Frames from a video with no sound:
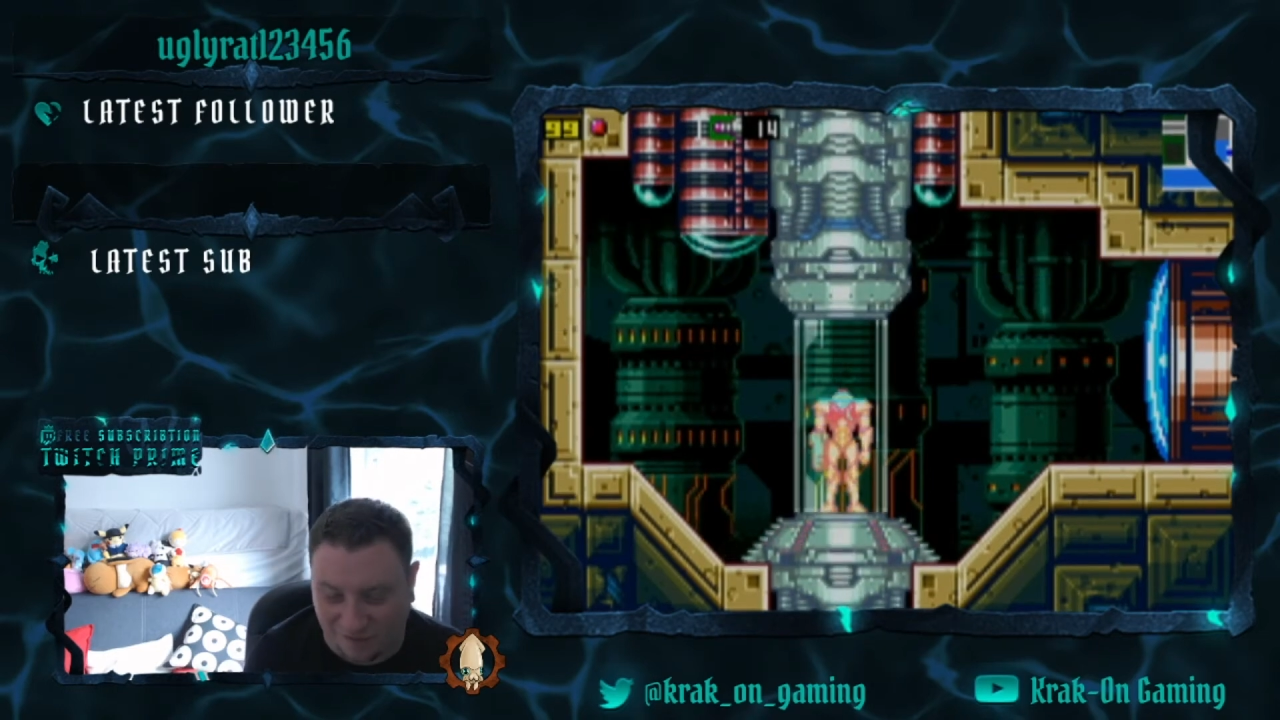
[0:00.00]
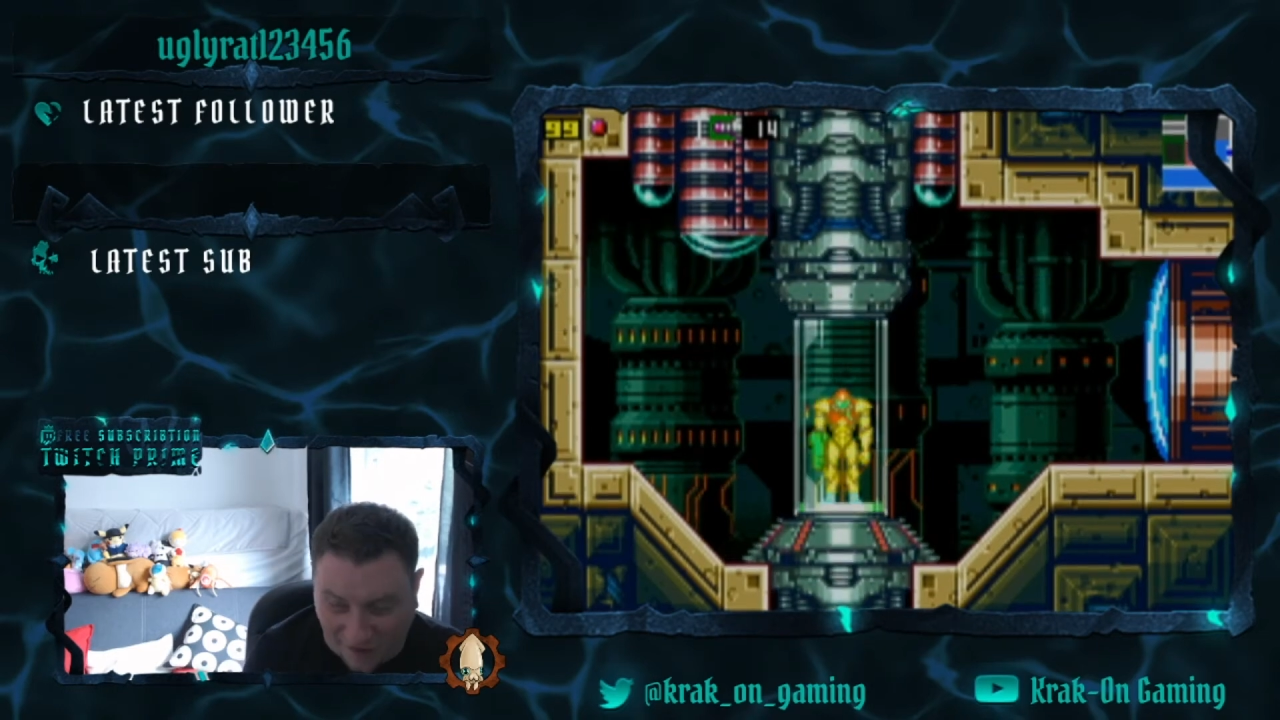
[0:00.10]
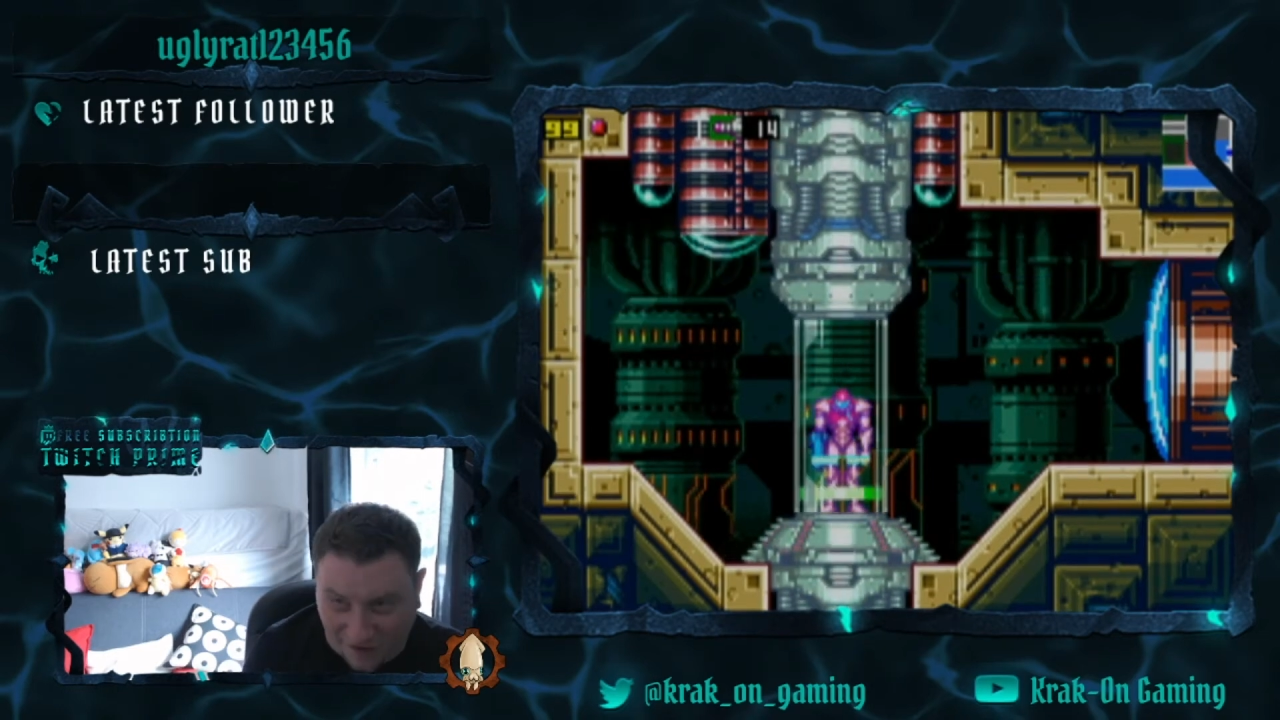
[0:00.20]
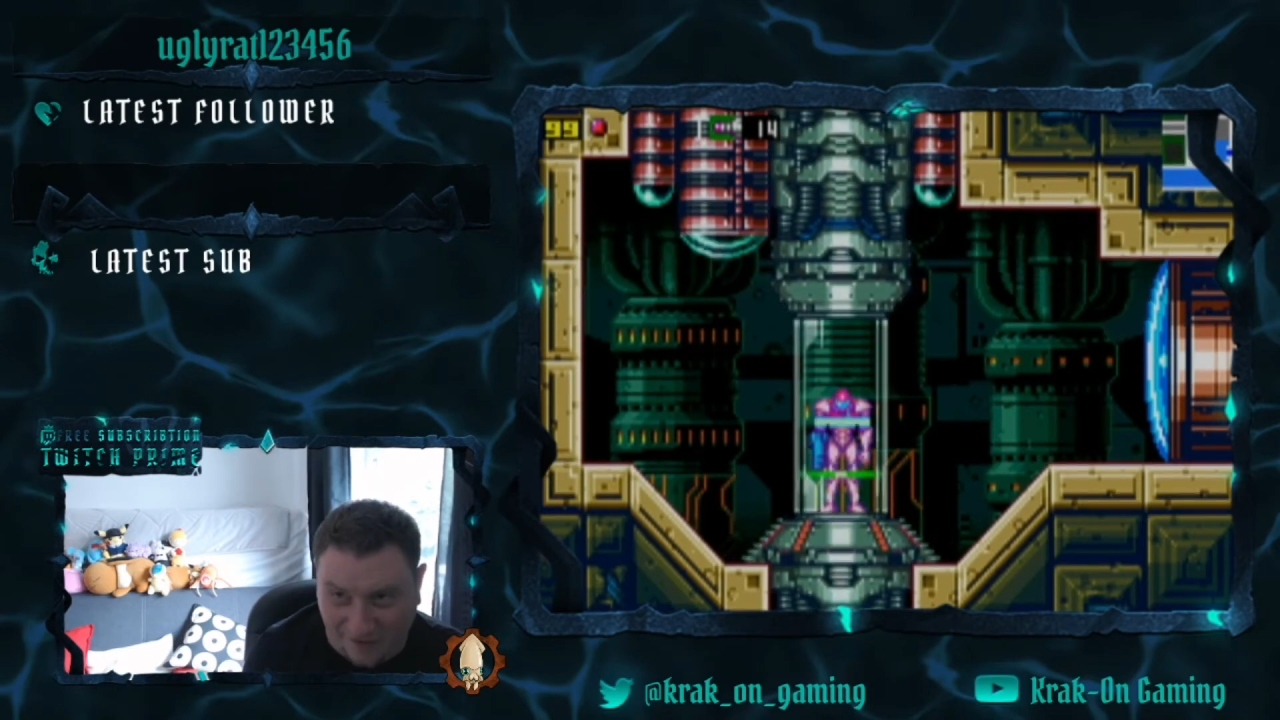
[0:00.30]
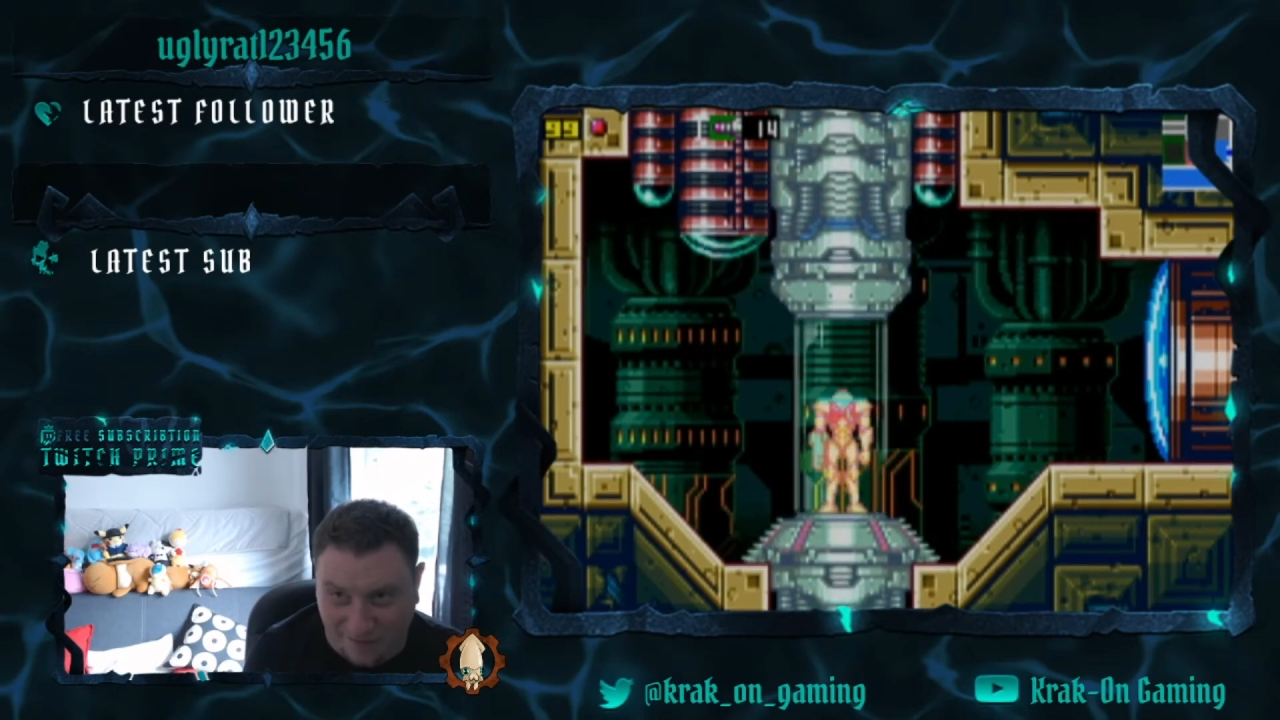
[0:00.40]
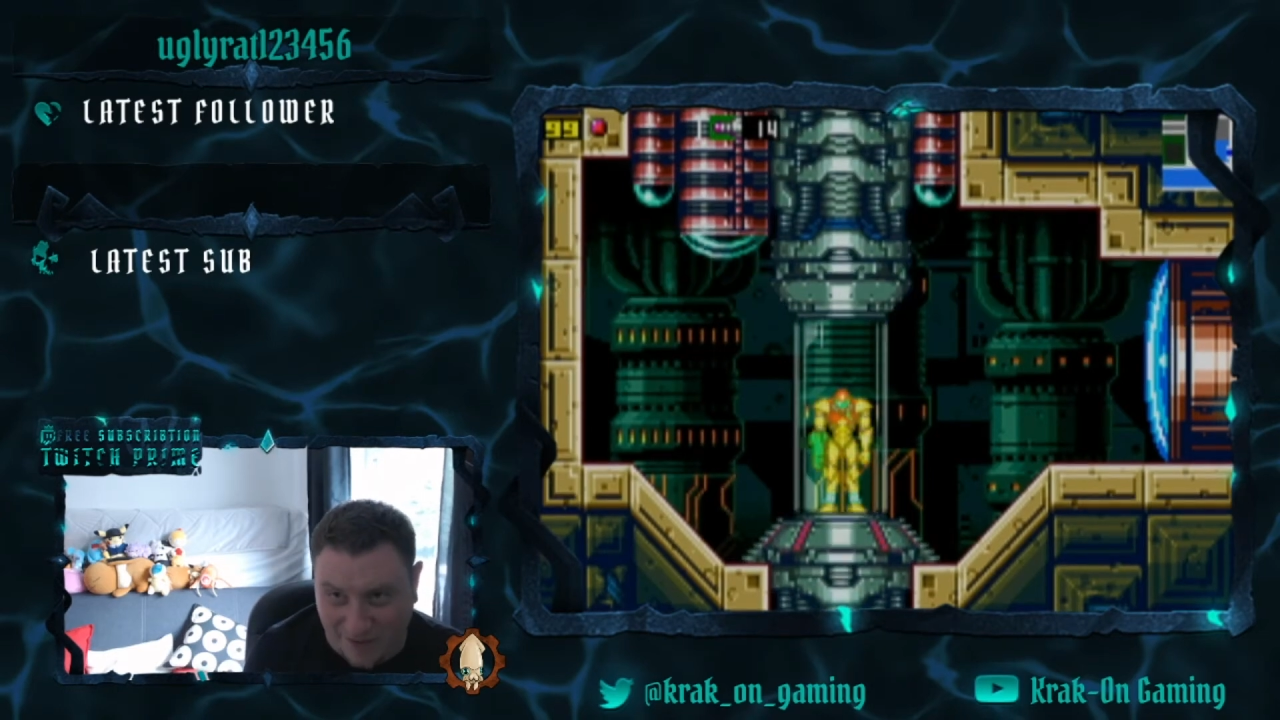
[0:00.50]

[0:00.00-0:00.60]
5